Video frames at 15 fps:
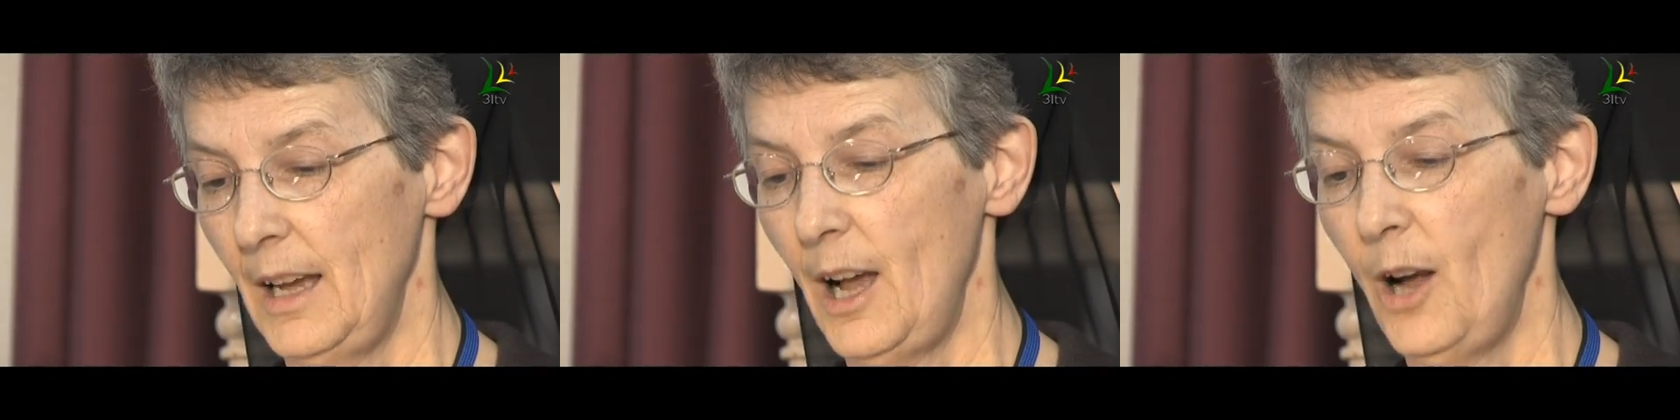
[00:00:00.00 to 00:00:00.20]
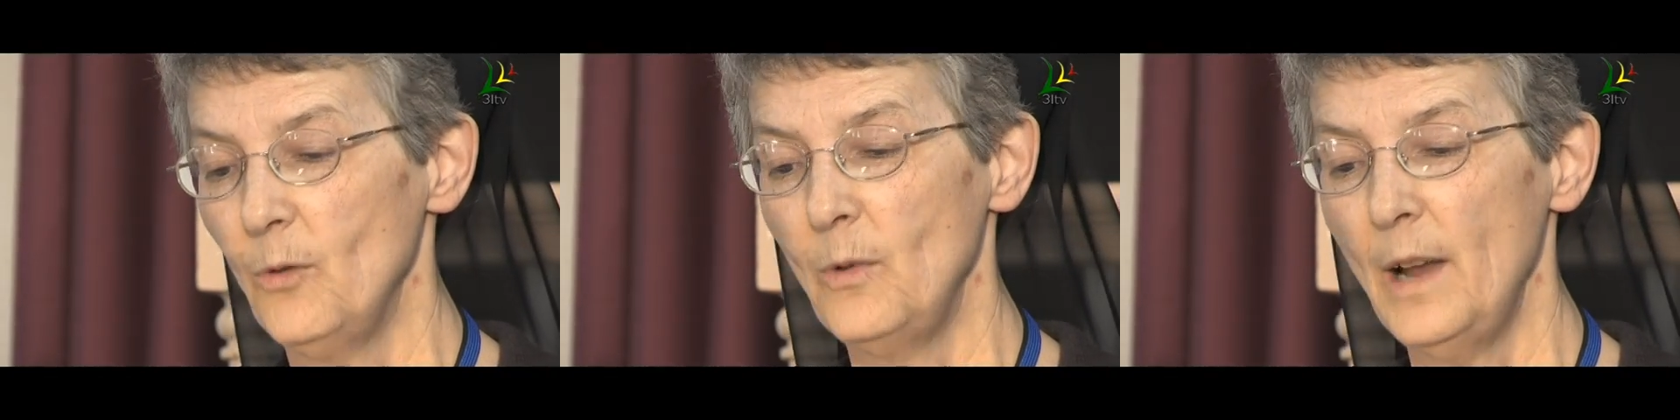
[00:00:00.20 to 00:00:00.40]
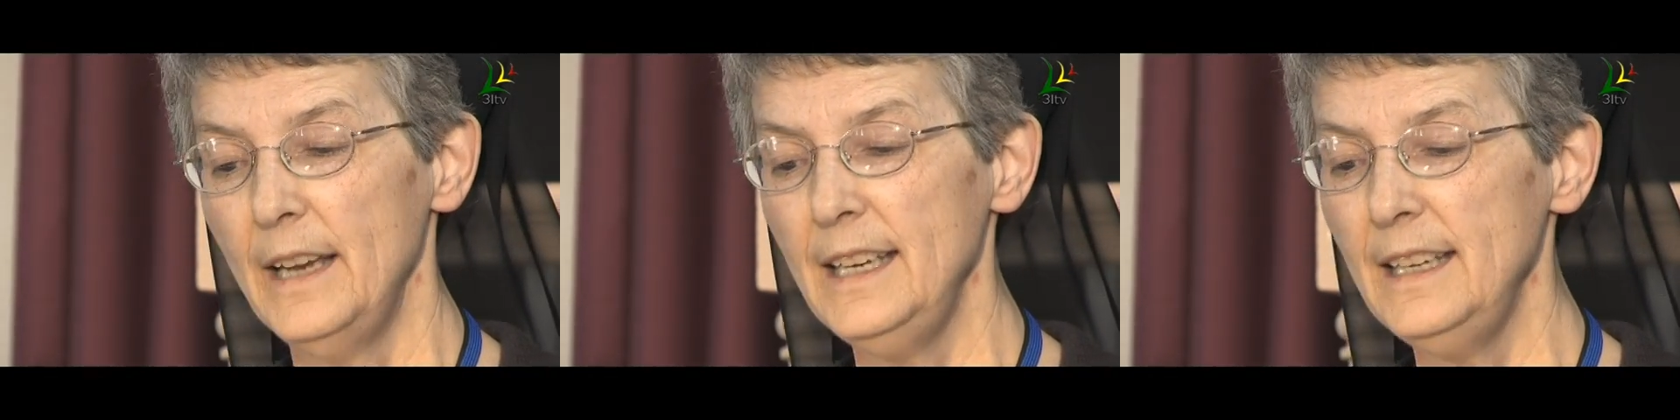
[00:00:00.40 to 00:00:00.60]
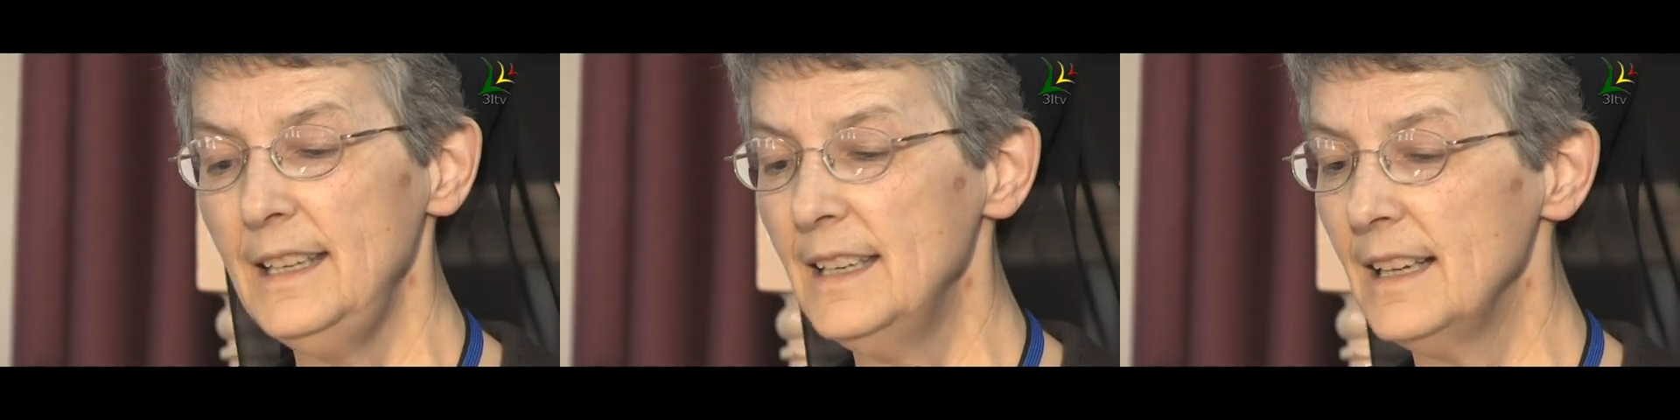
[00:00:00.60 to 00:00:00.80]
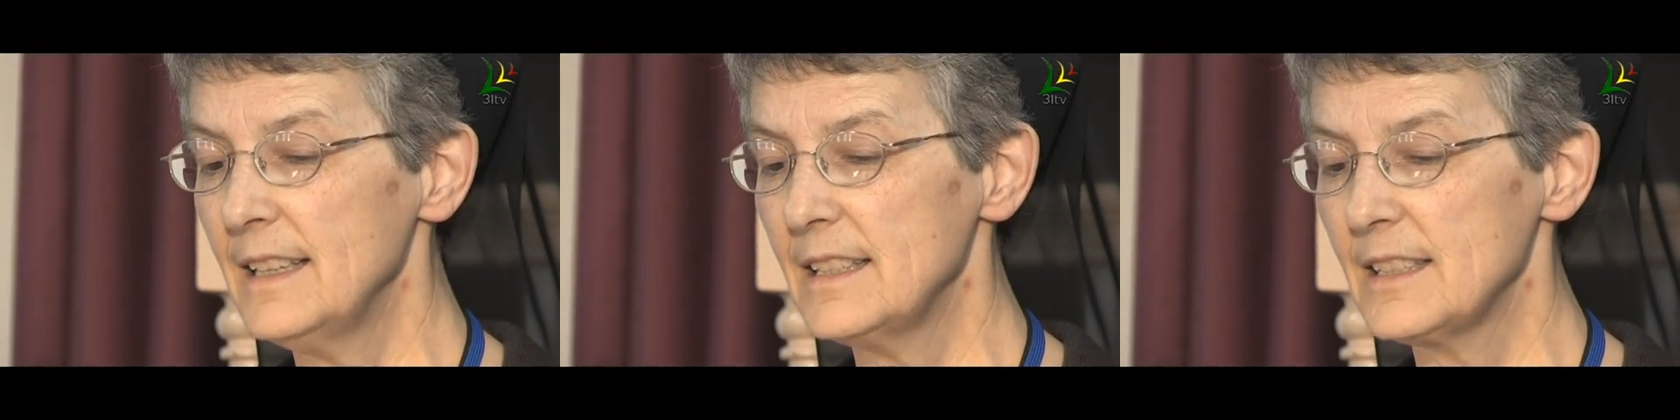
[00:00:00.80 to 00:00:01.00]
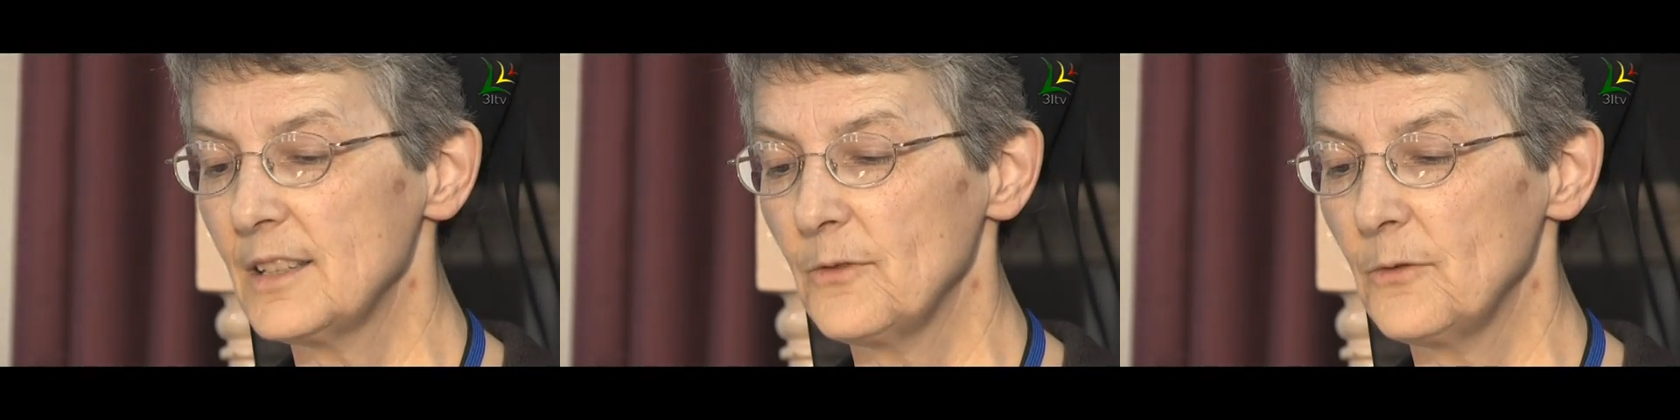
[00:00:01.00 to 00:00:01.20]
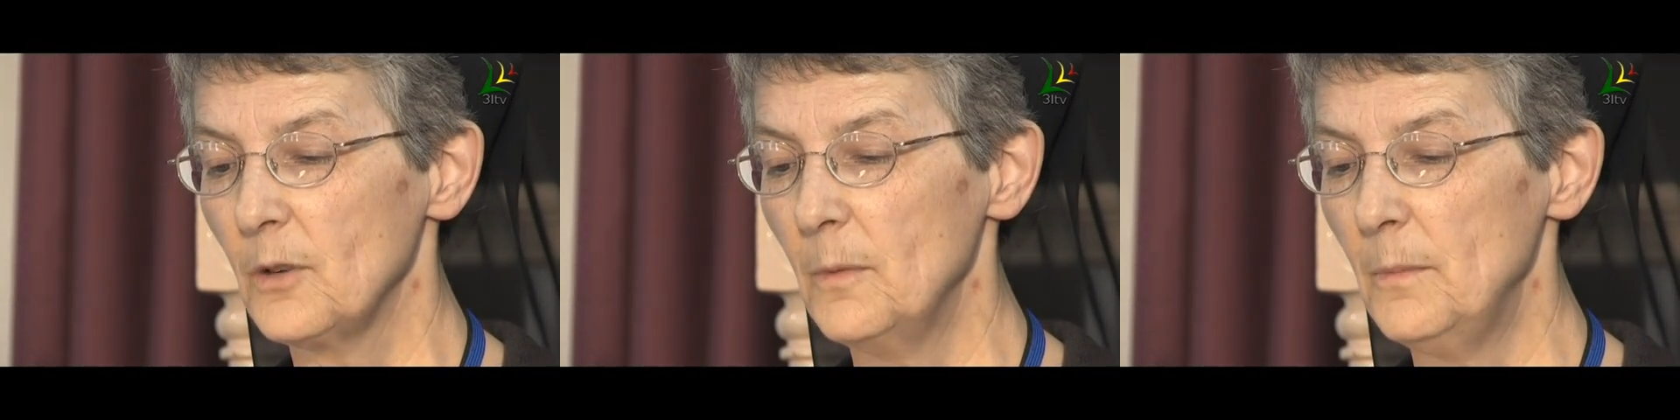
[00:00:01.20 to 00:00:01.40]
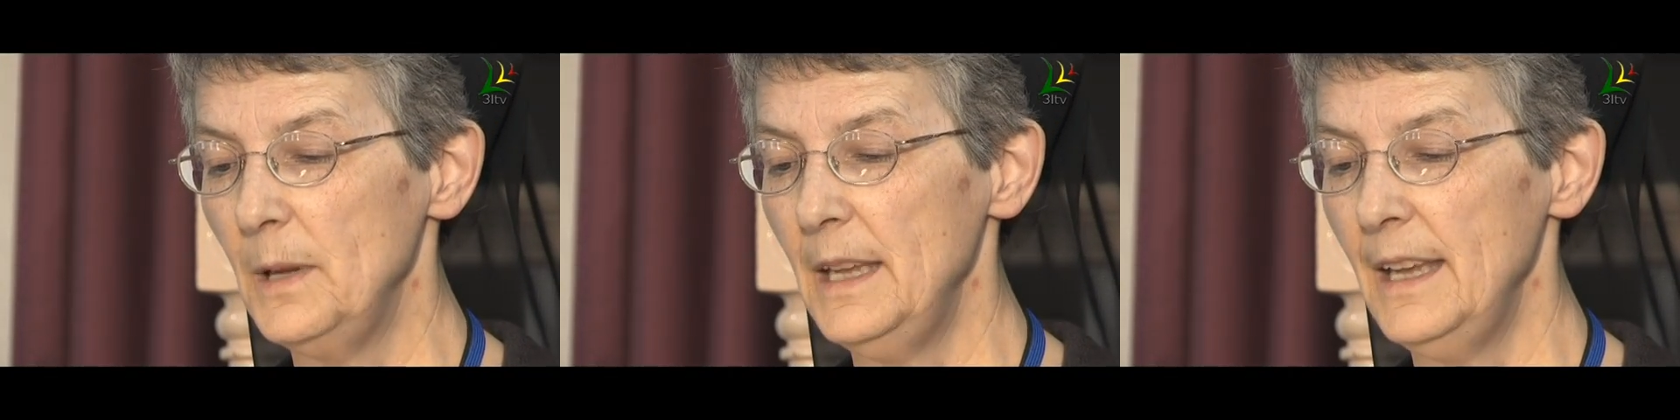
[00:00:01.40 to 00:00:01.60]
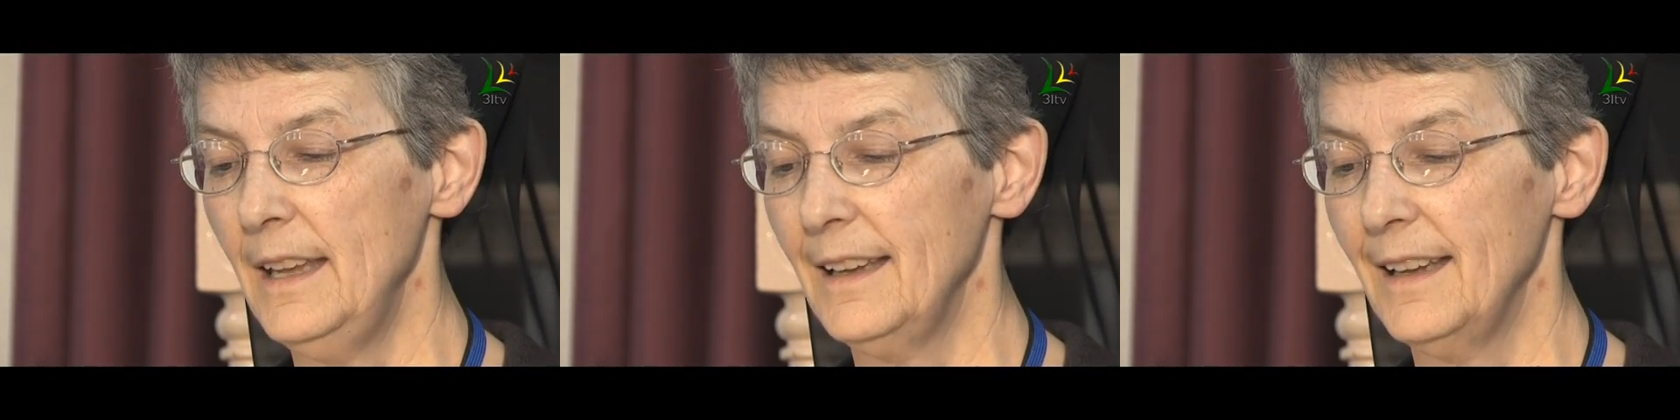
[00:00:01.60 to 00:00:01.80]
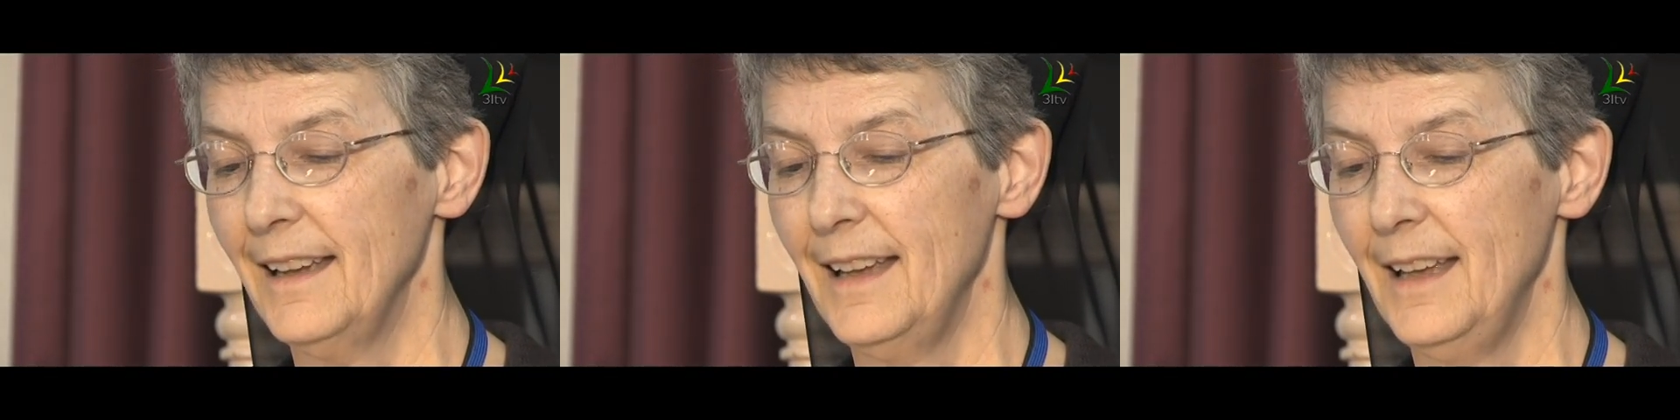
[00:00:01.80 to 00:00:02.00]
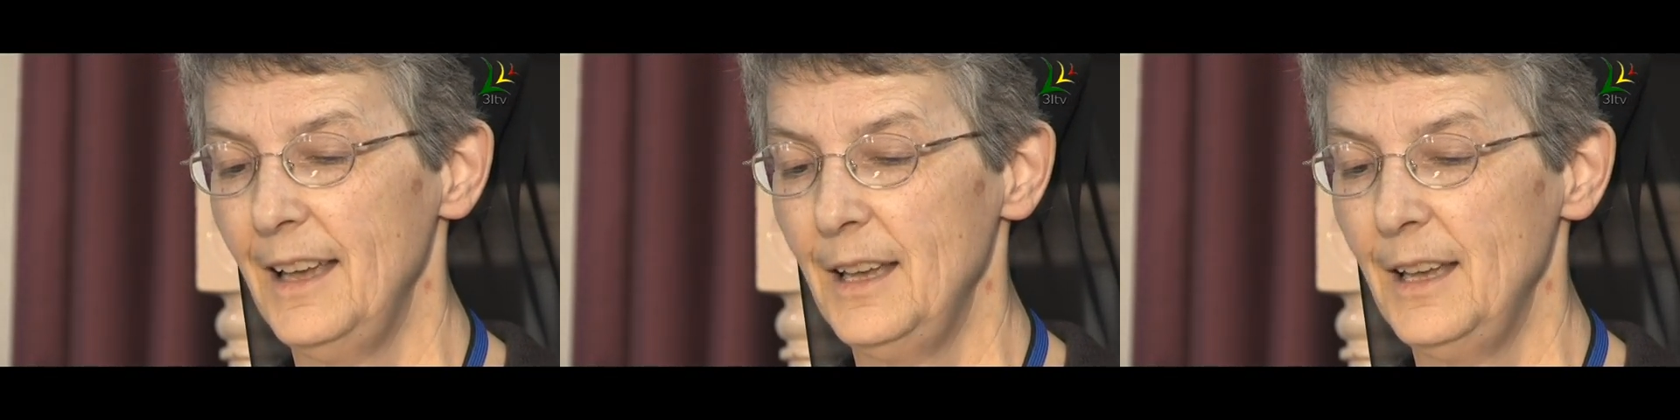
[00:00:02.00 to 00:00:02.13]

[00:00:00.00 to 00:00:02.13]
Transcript: a readiness for being